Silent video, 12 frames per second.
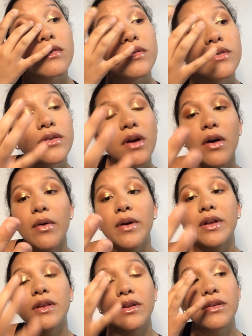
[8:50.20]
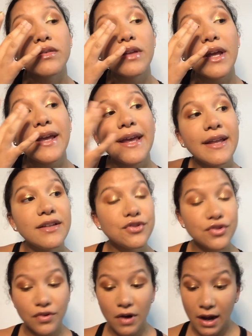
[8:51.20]
So it looks like it's
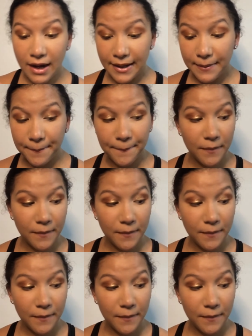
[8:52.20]
dry.